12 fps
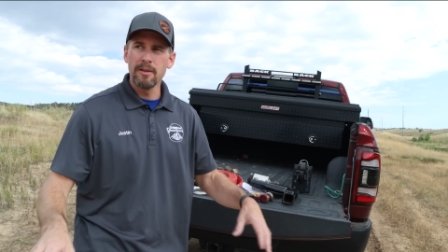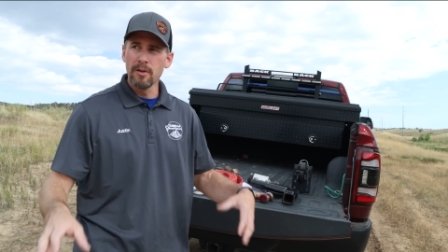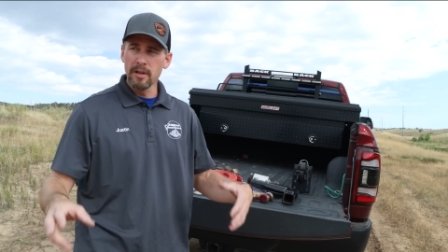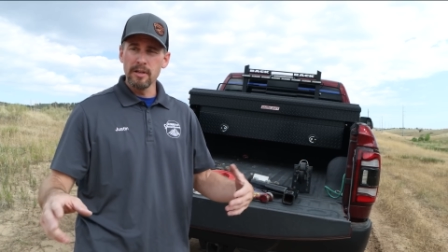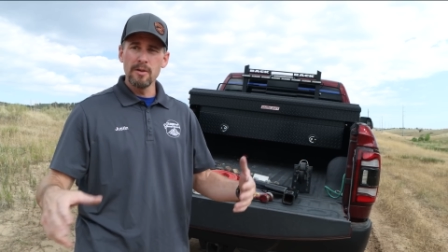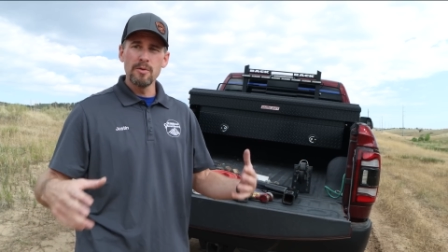
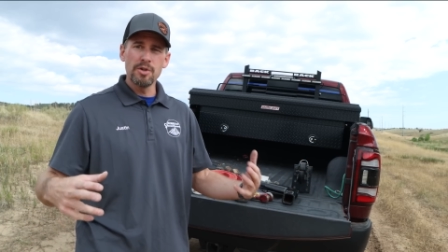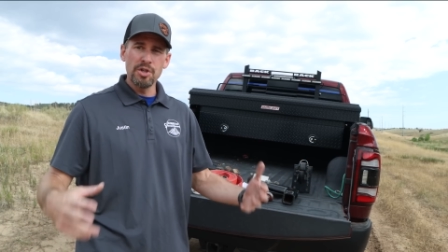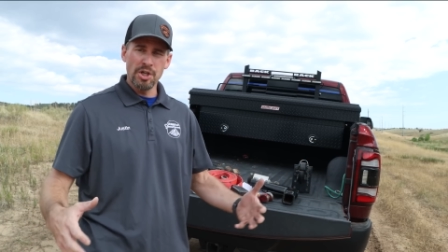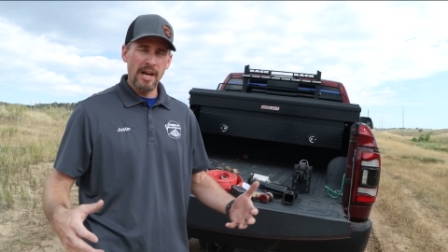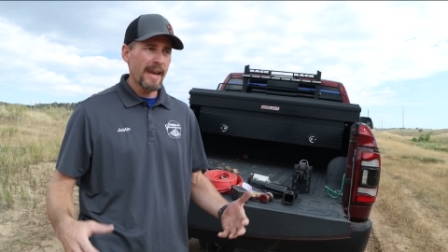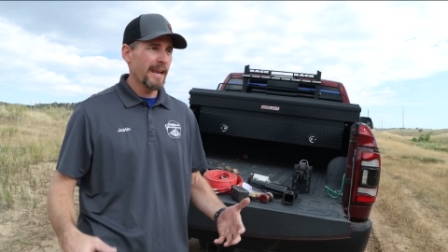You can use
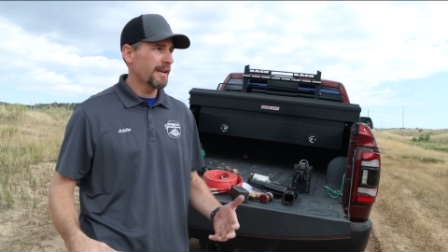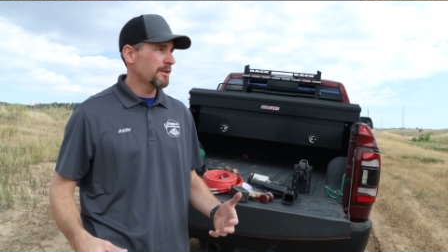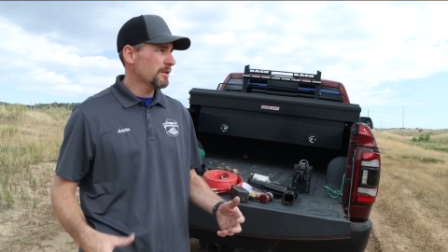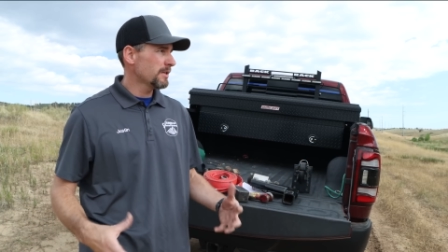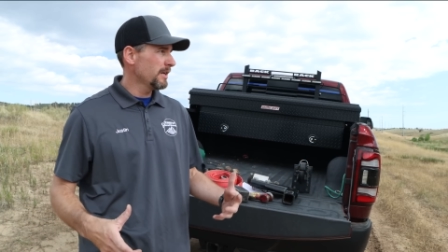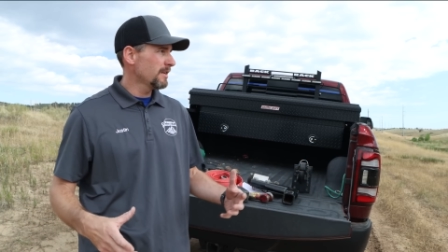chain, it
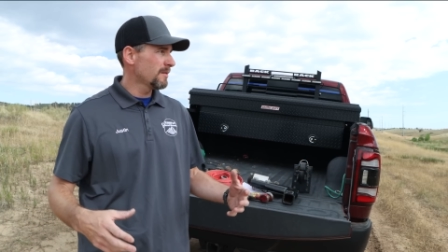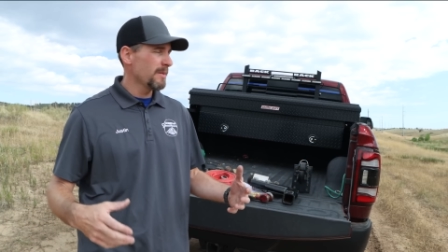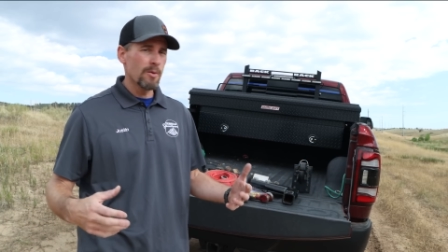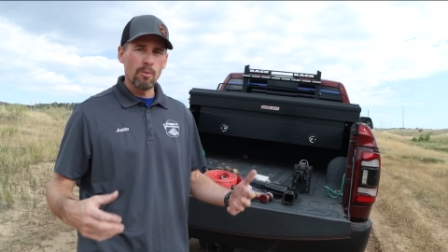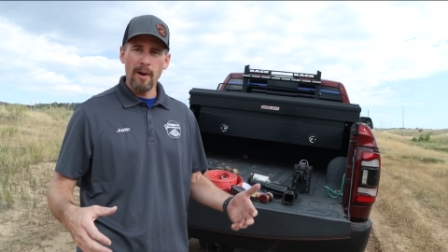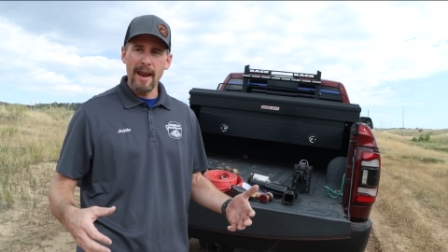just needs to
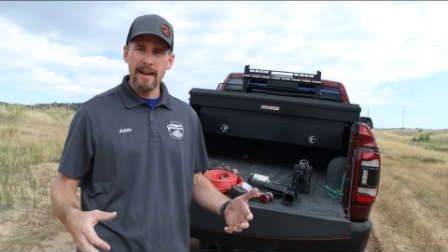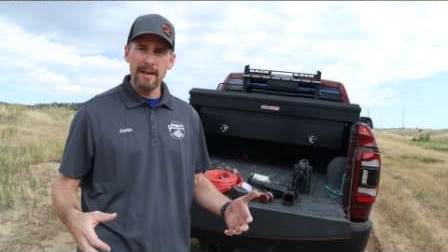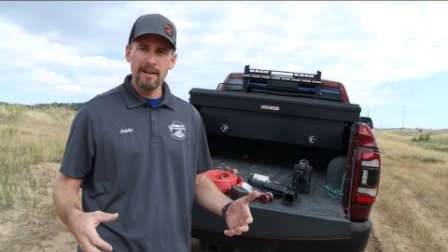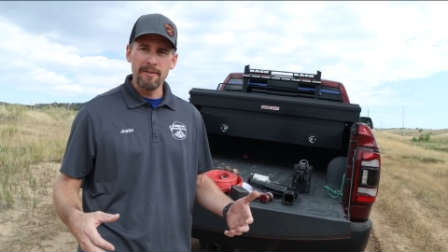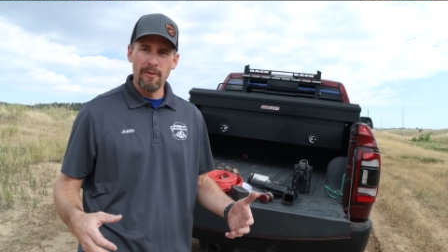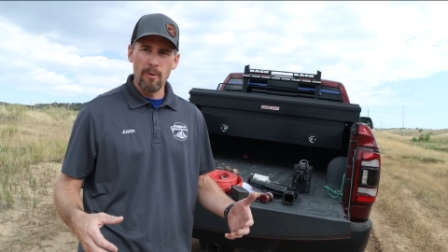be
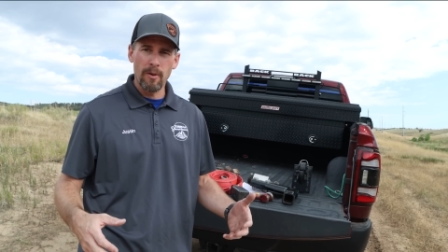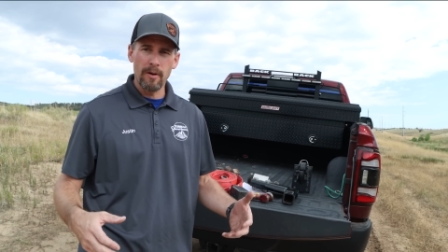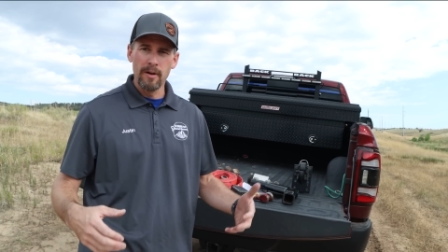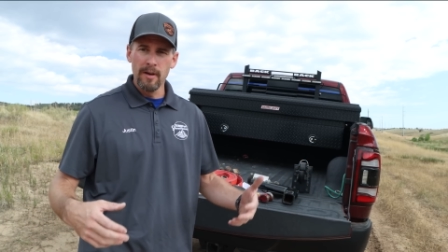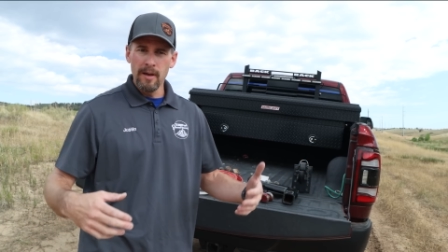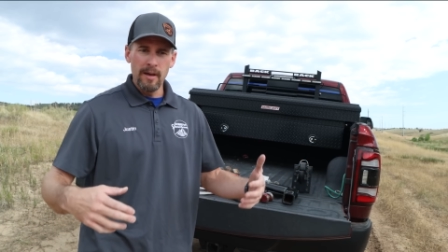rated for